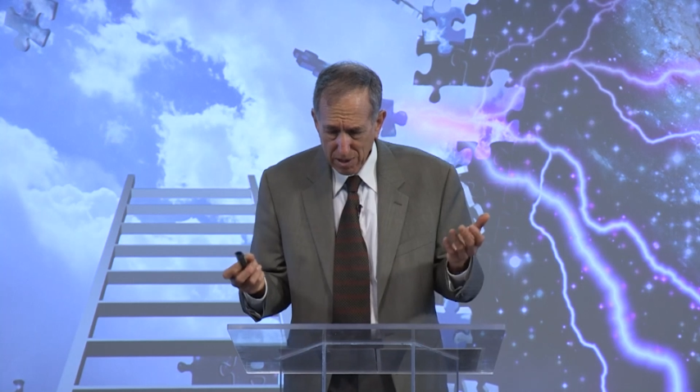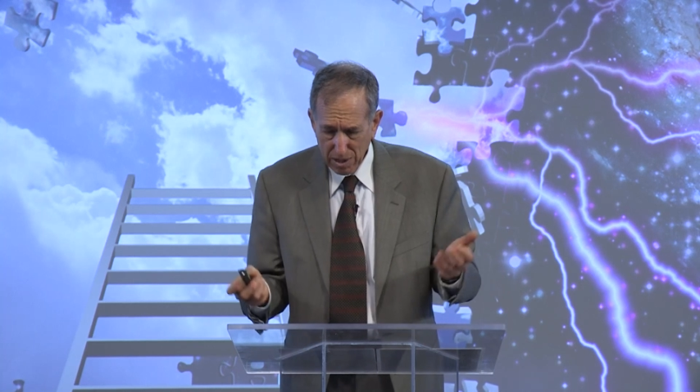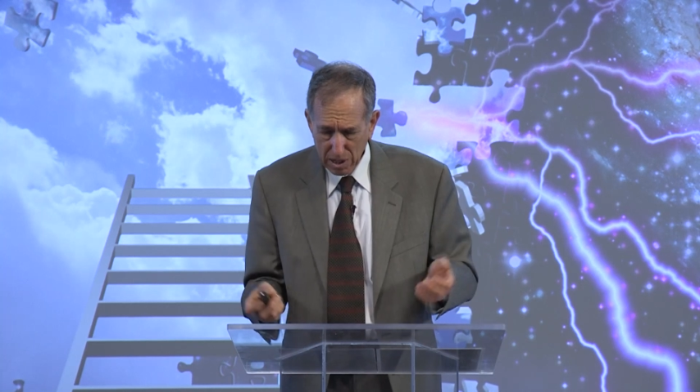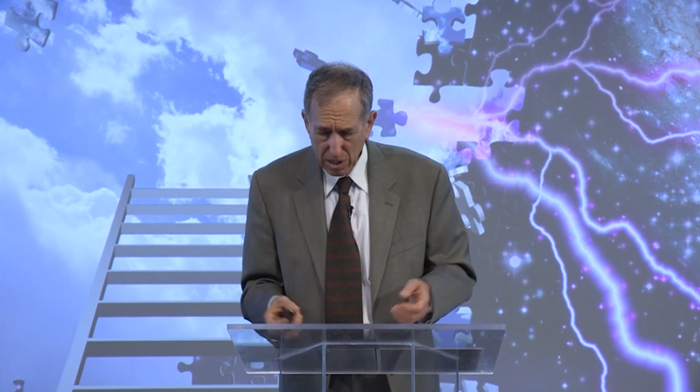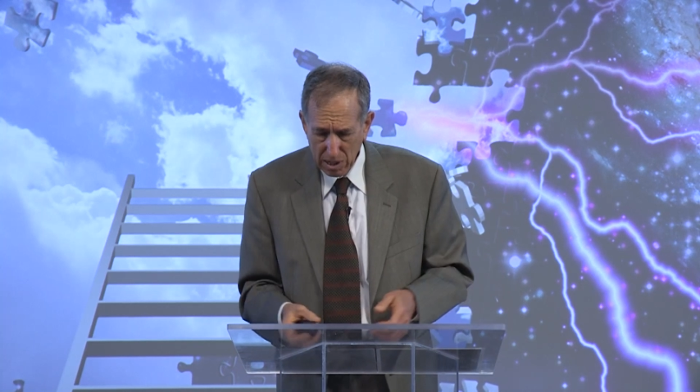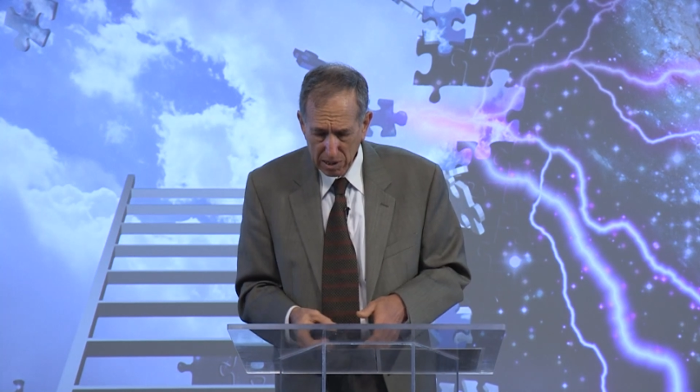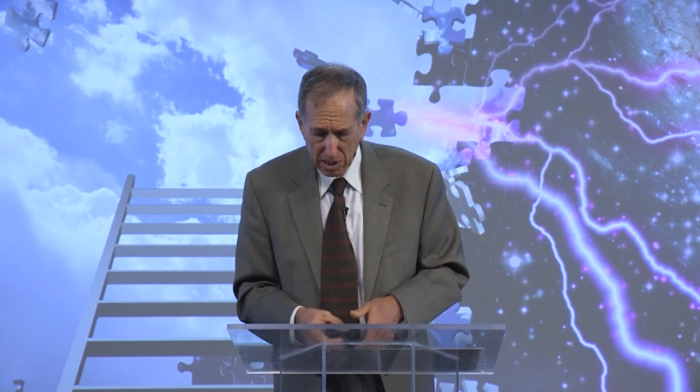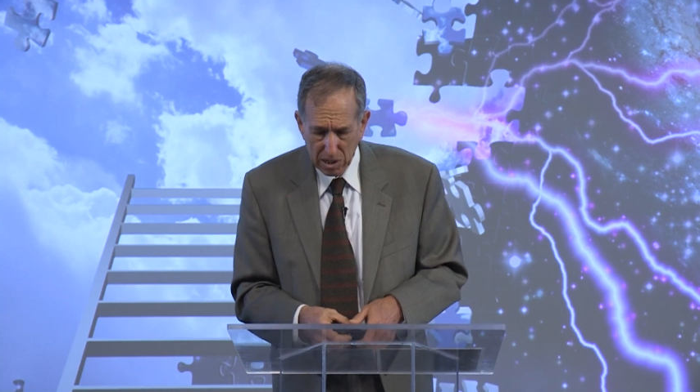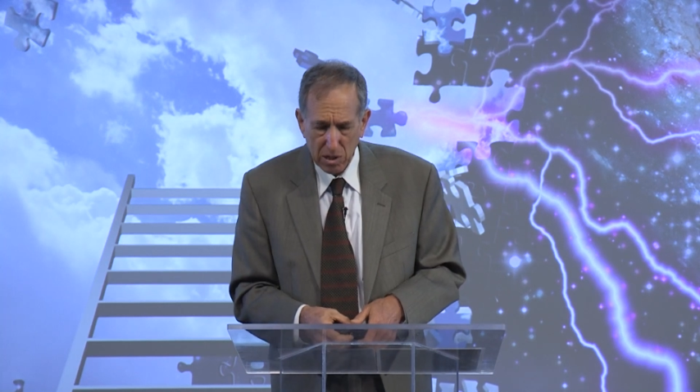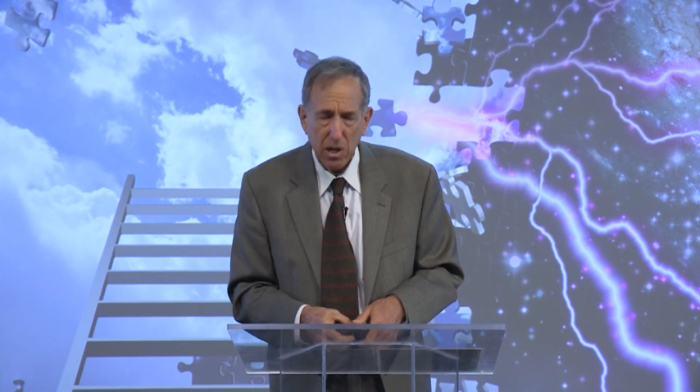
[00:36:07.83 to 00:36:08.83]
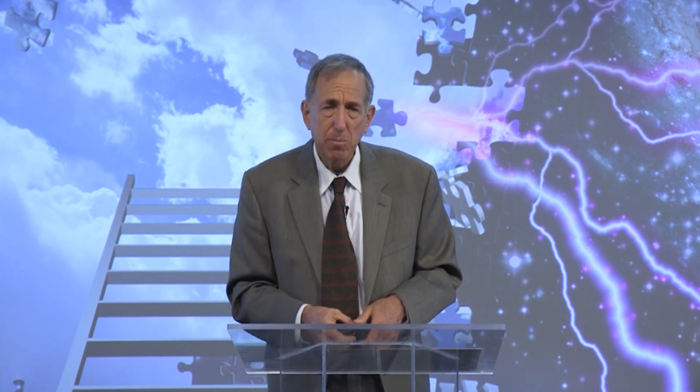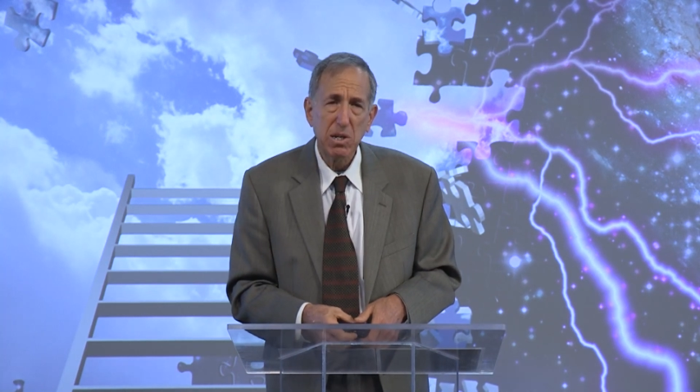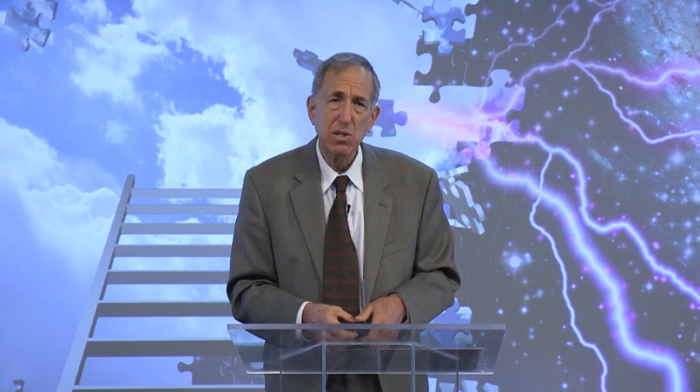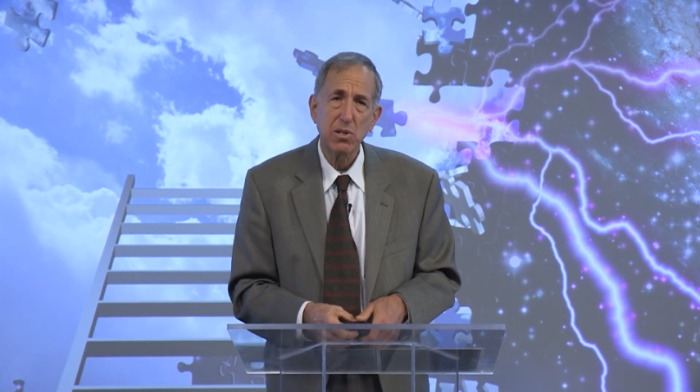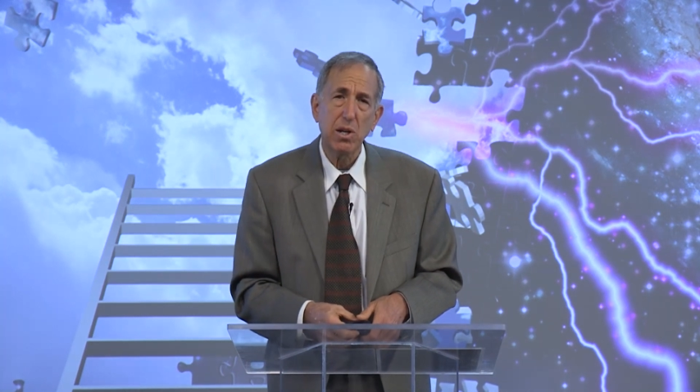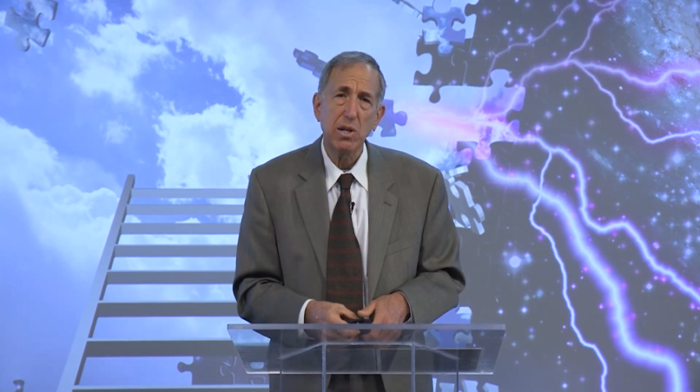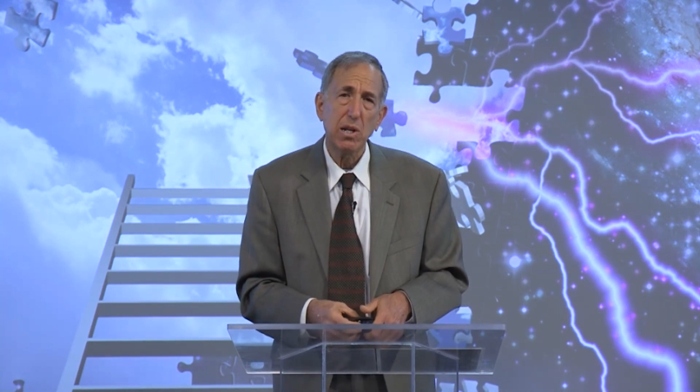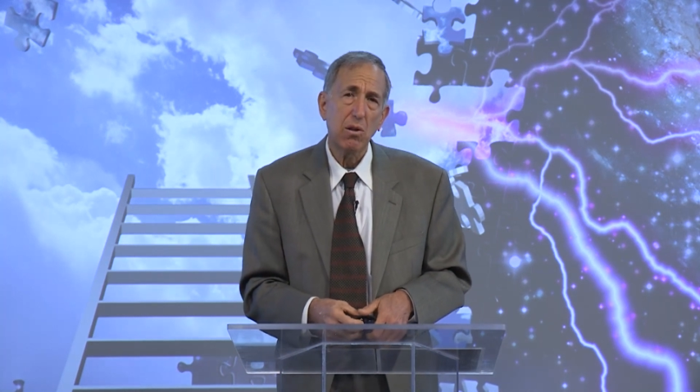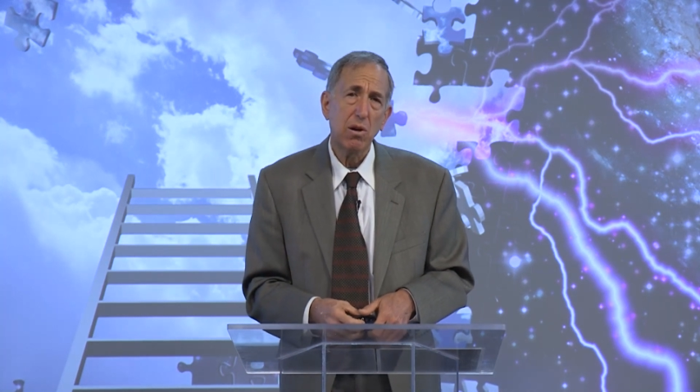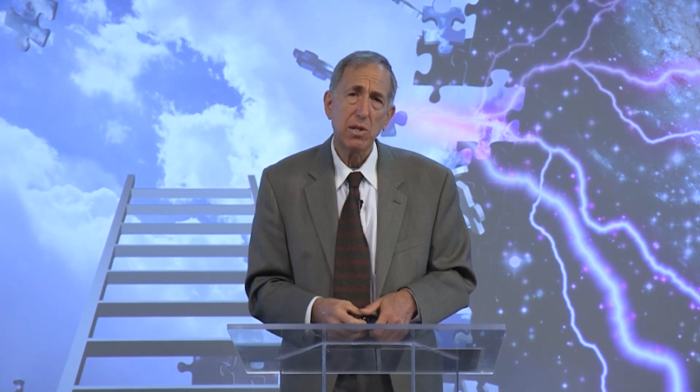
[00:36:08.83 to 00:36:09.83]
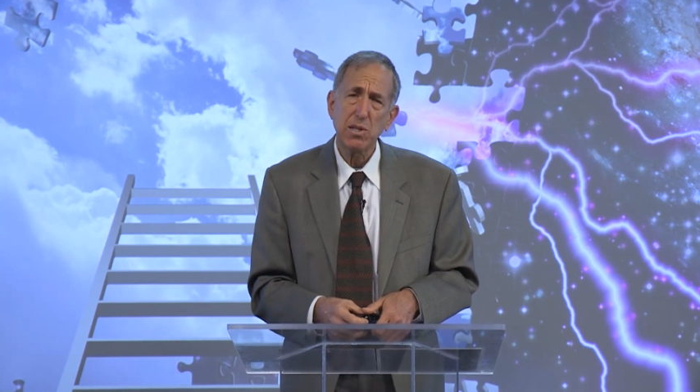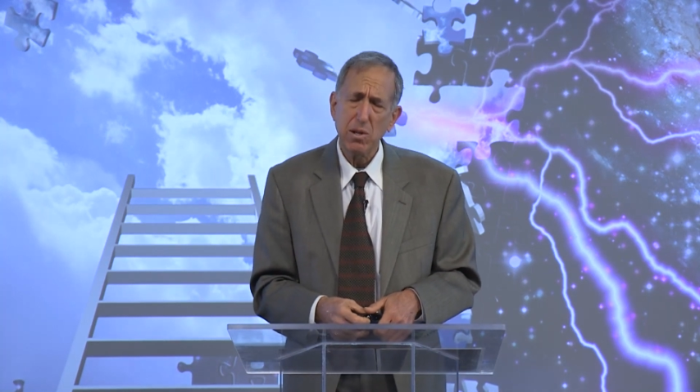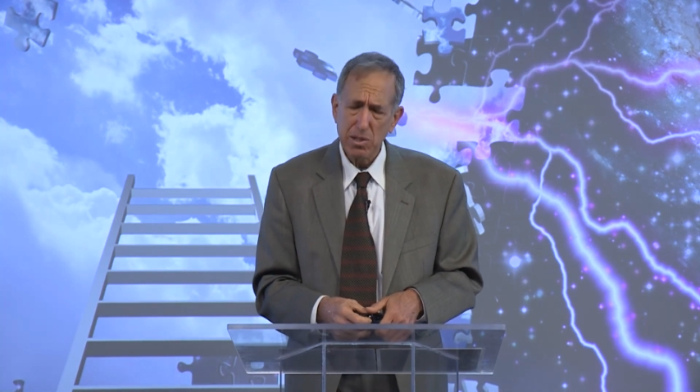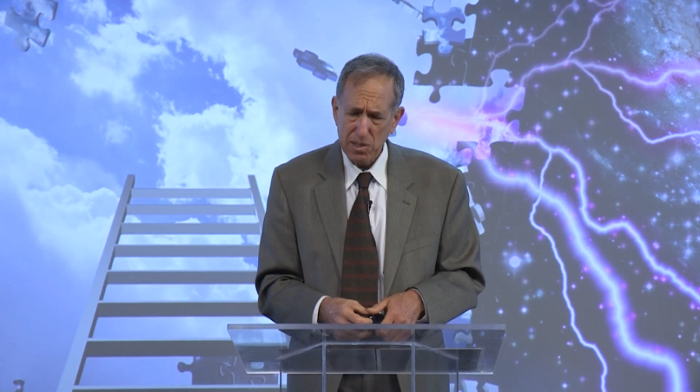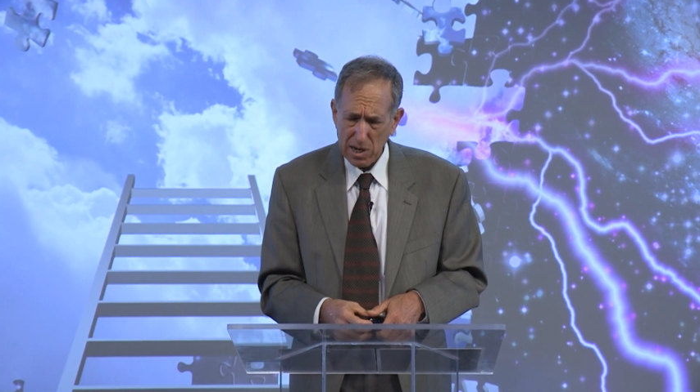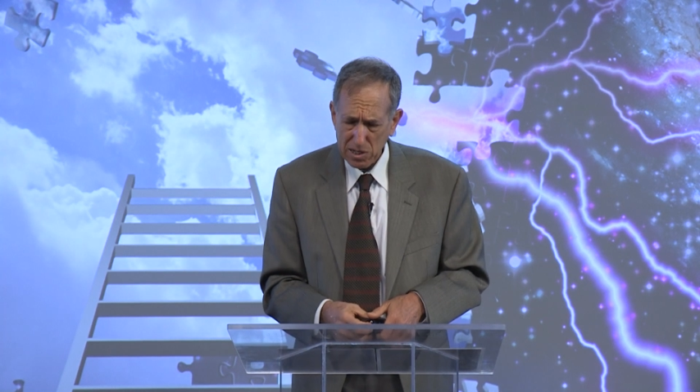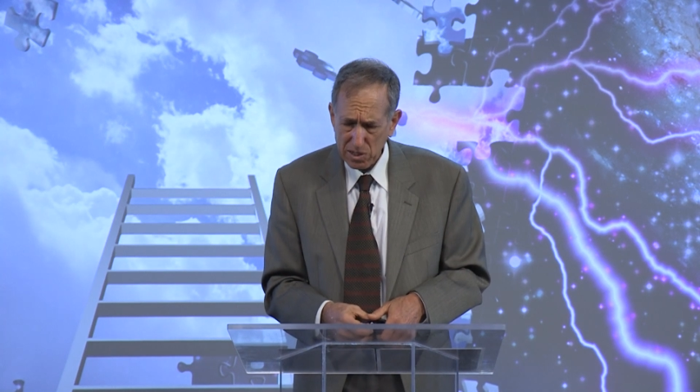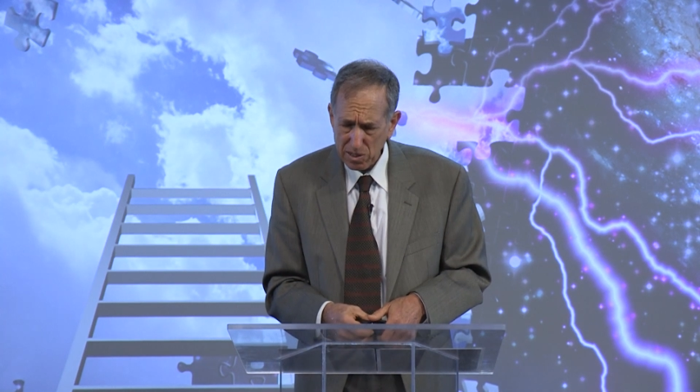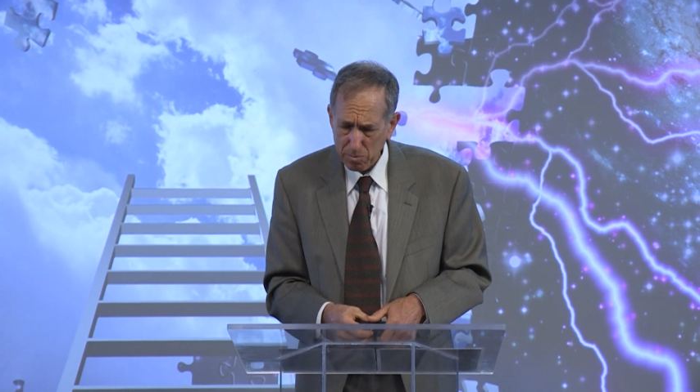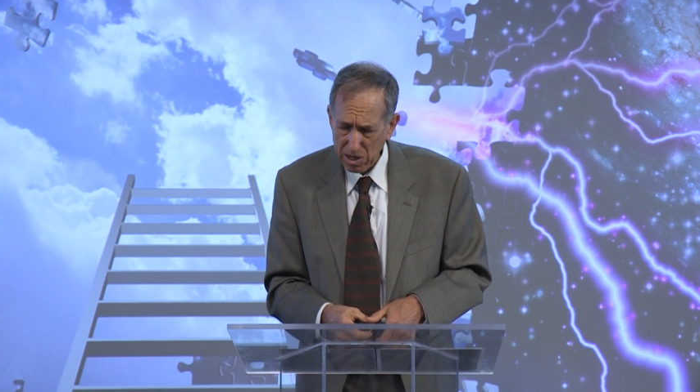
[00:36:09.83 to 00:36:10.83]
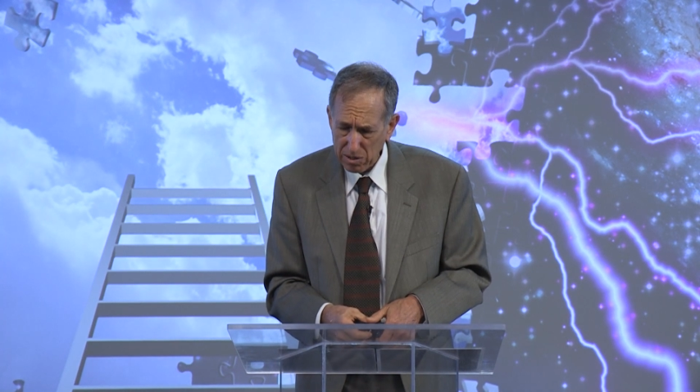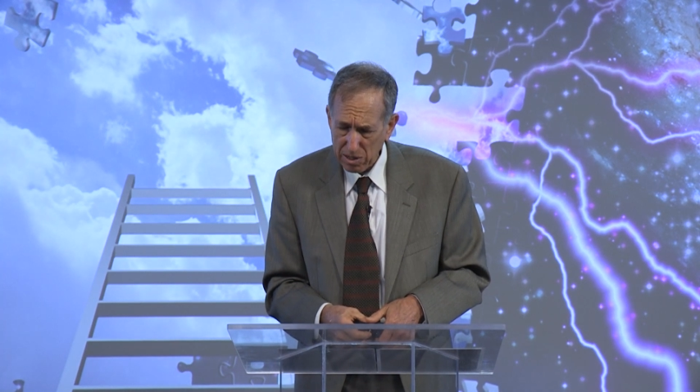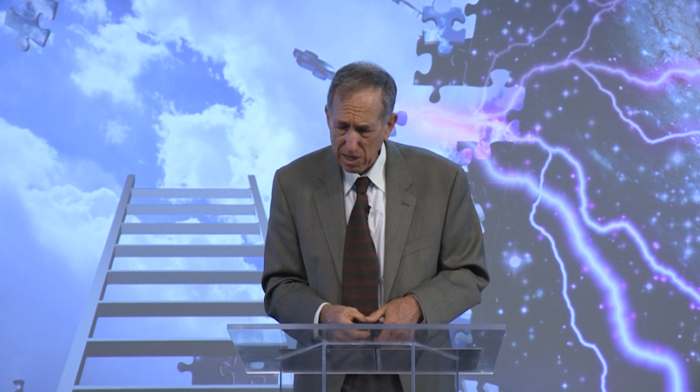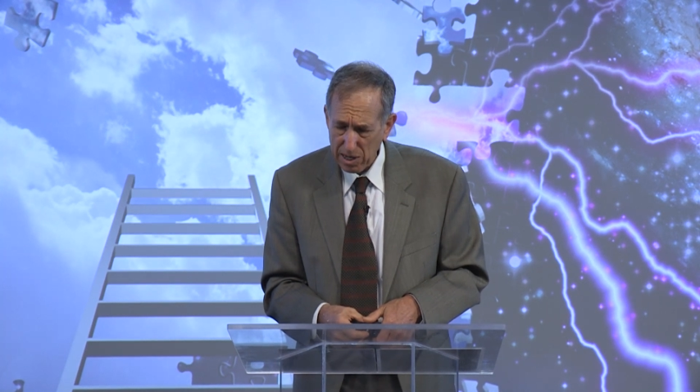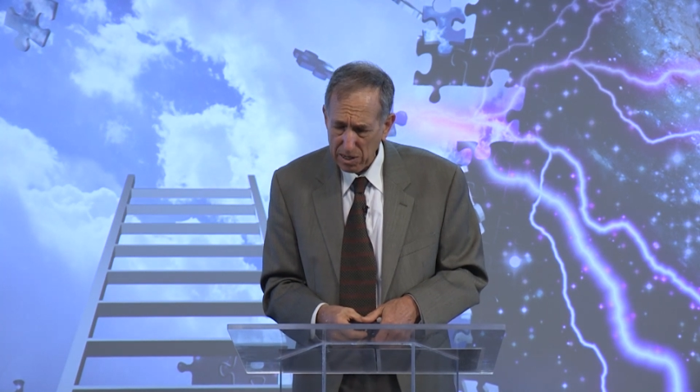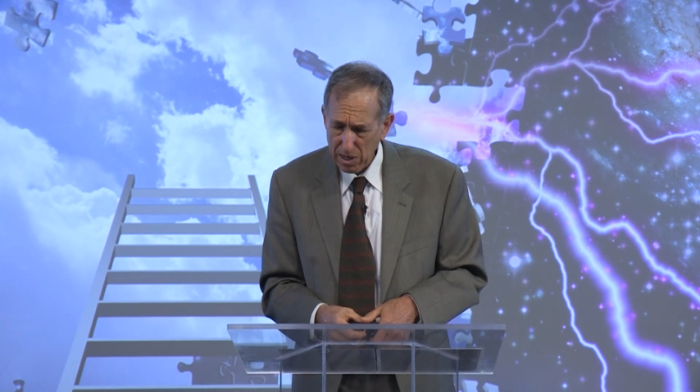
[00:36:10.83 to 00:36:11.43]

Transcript: and the incoming Sunday laws. No, it's not just about that.